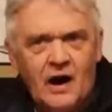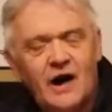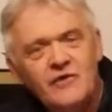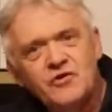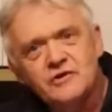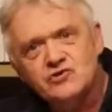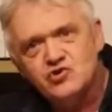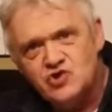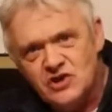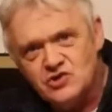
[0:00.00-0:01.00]
I think
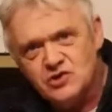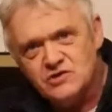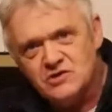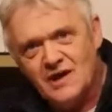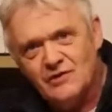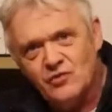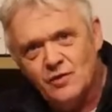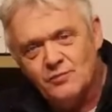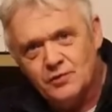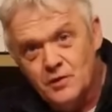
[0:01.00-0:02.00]
suggestions on how to
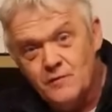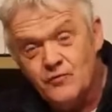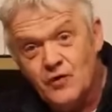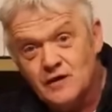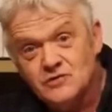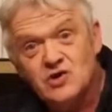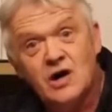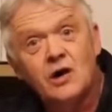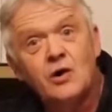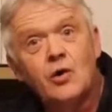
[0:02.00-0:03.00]
improve things
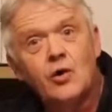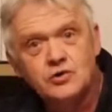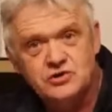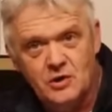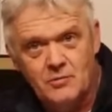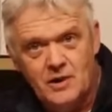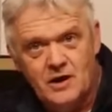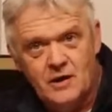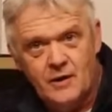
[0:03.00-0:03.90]
are awesome.